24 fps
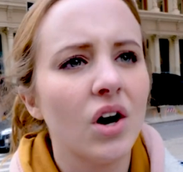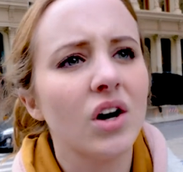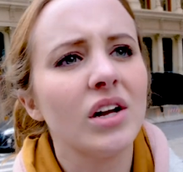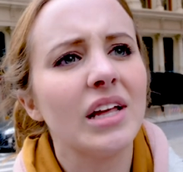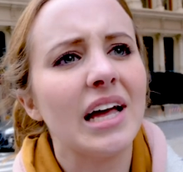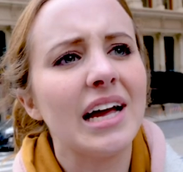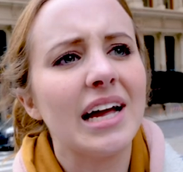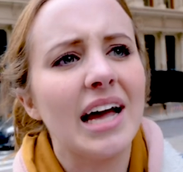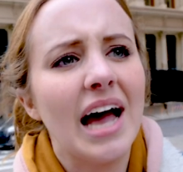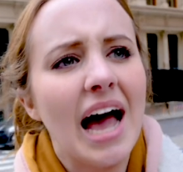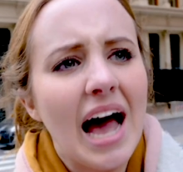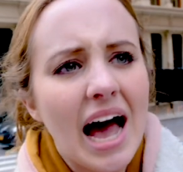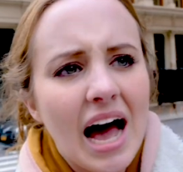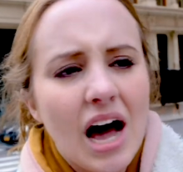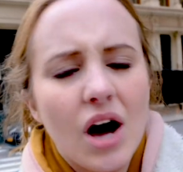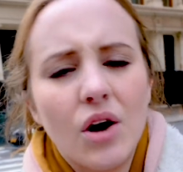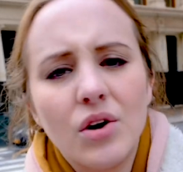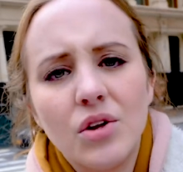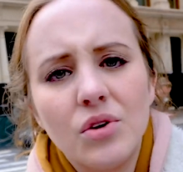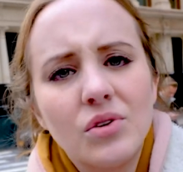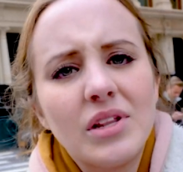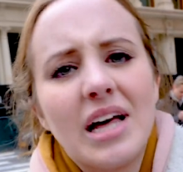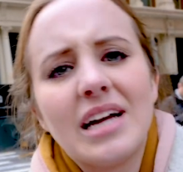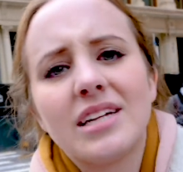or like
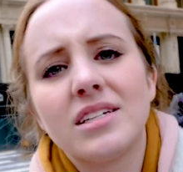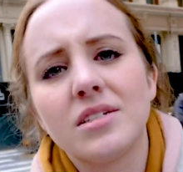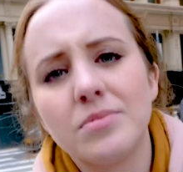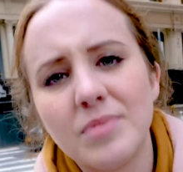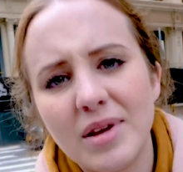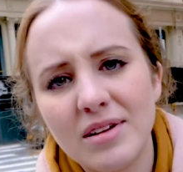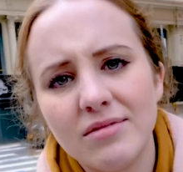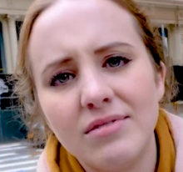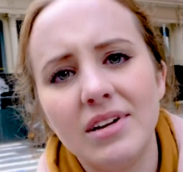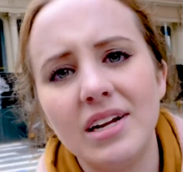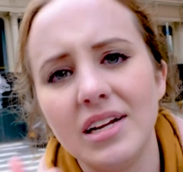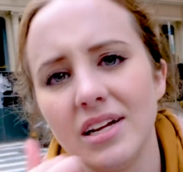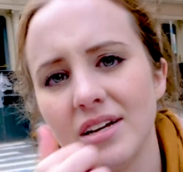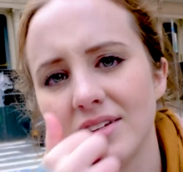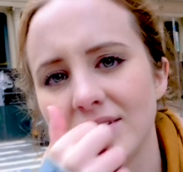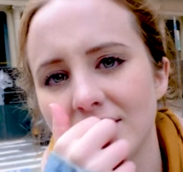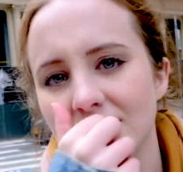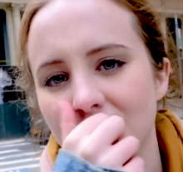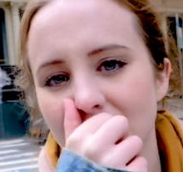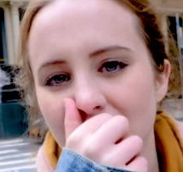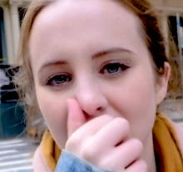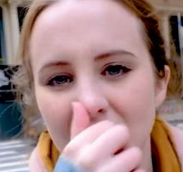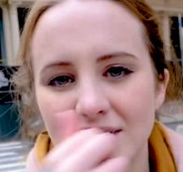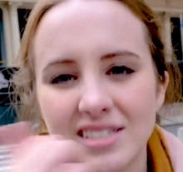how you like to make
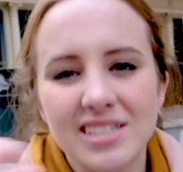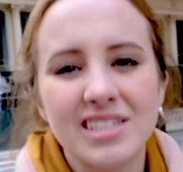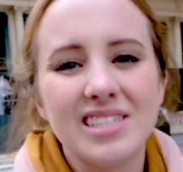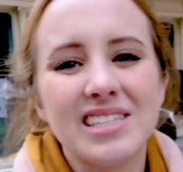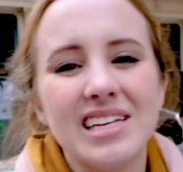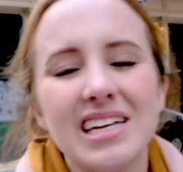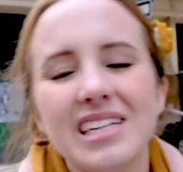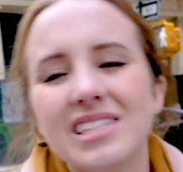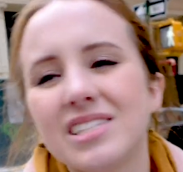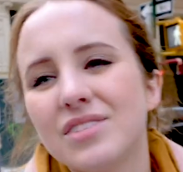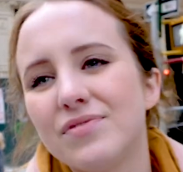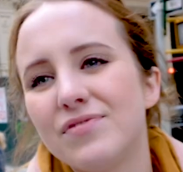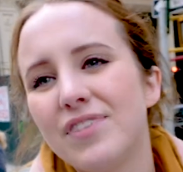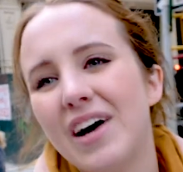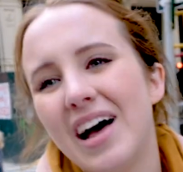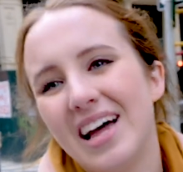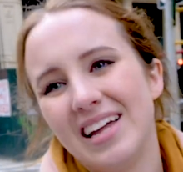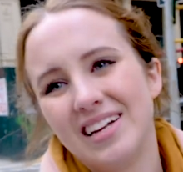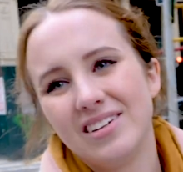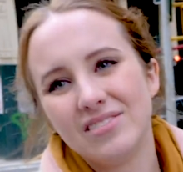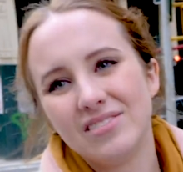videos. Because it's, it's fun,